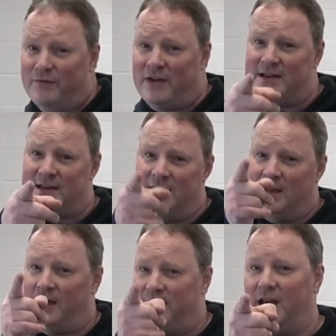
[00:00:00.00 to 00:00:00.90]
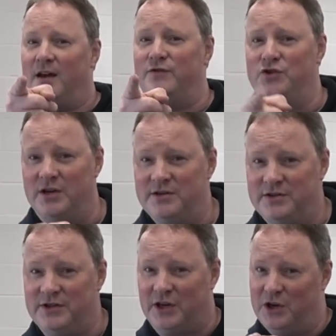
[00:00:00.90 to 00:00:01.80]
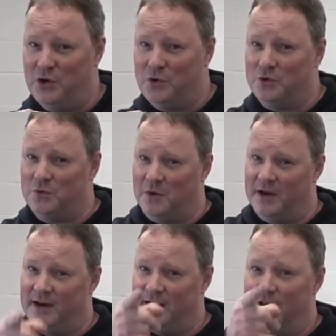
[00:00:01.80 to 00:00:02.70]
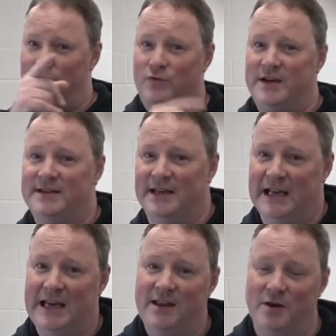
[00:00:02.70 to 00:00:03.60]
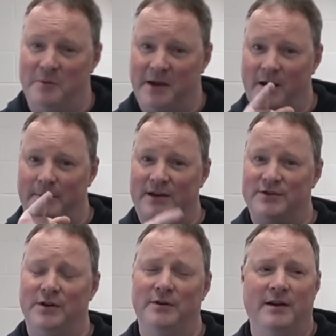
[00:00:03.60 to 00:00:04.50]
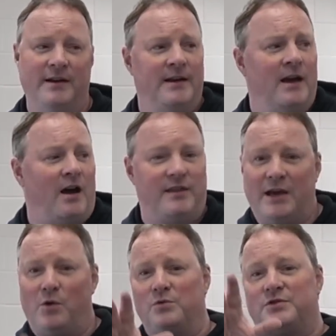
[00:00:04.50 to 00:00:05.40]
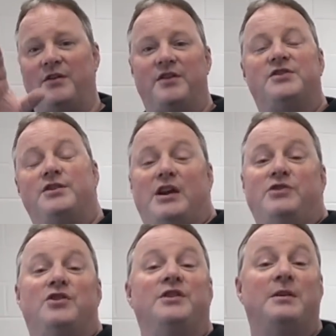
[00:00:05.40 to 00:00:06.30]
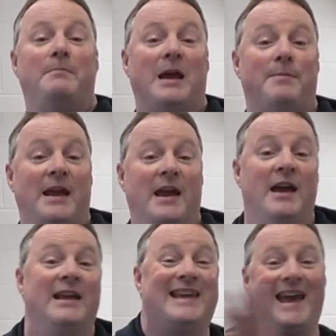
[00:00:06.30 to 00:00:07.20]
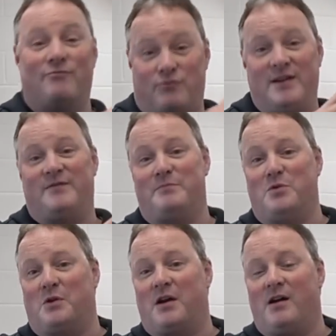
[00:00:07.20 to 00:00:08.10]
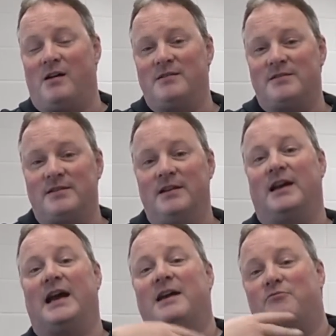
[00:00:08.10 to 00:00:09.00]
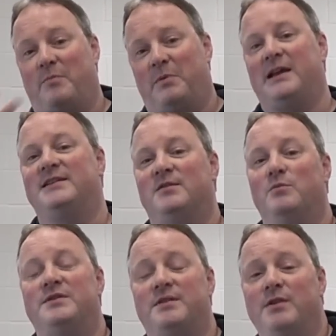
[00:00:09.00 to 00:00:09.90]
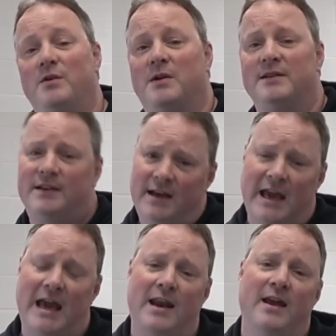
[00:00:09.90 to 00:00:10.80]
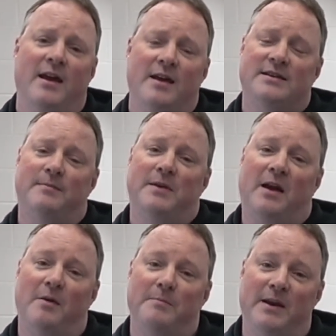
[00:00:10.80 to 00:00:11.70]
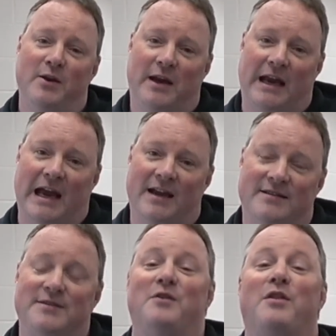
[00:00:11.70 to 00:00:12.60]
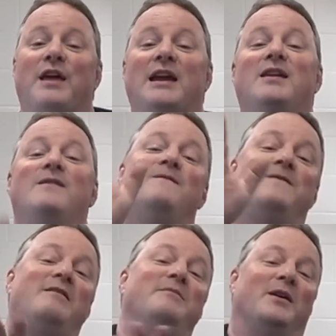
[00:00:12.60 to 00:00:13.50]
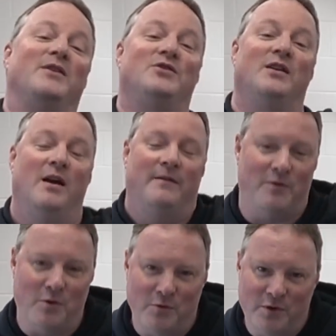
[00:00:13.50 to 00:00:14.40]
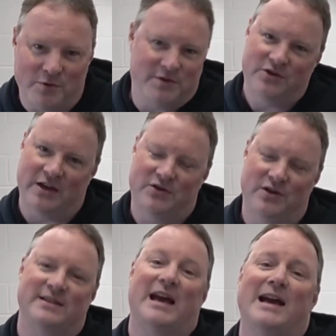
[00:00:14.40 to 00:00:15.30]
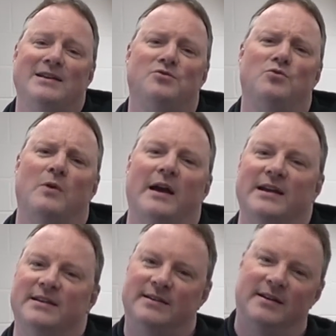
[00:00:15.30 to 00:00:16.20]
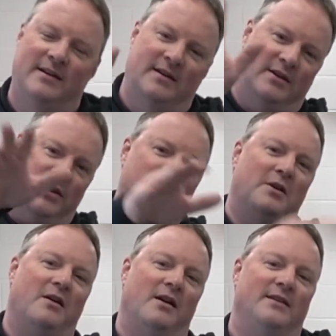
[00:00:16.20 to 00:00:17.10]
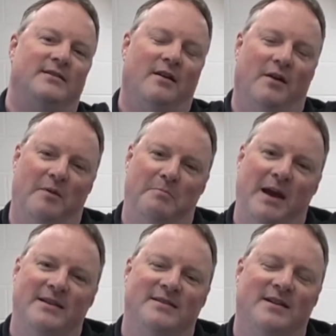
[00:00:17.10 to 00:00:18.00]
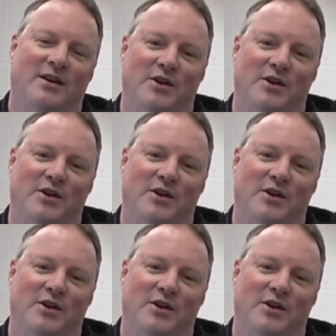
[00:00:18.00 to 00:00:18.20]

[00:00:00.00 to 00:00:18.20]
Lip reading: In fact, I think I've just secured one recently that will be coming soon. I think also the suggestion to maybe get rid of more cars and replace them with some new ones, again, something I've been looking at. So thank you very much for all your suggestions. As always, you guys are the best.